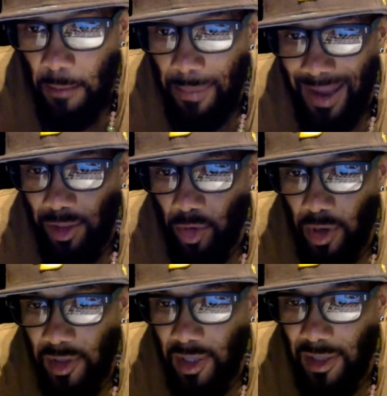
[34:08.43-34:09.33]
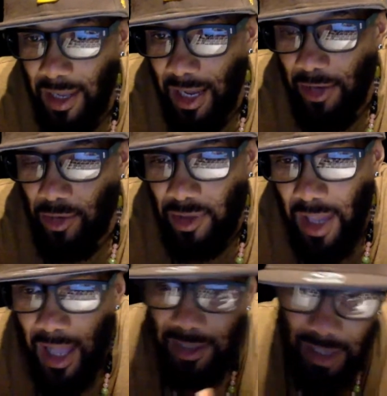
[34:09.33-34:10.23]
Matthew says, I like your
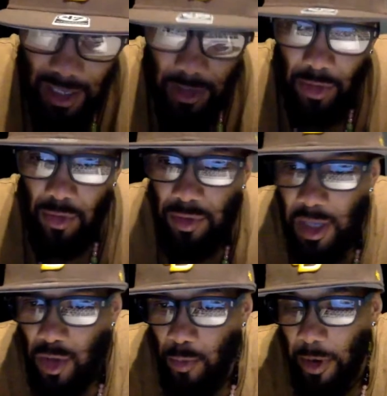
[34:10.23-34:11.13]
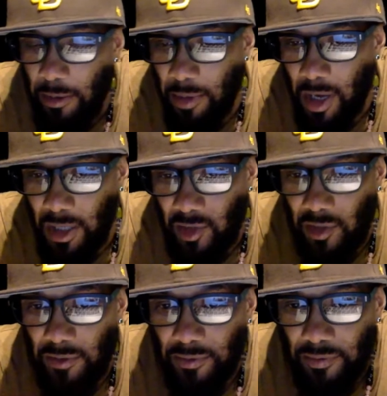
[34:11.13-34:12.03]
style. Thank you. Thank you very much.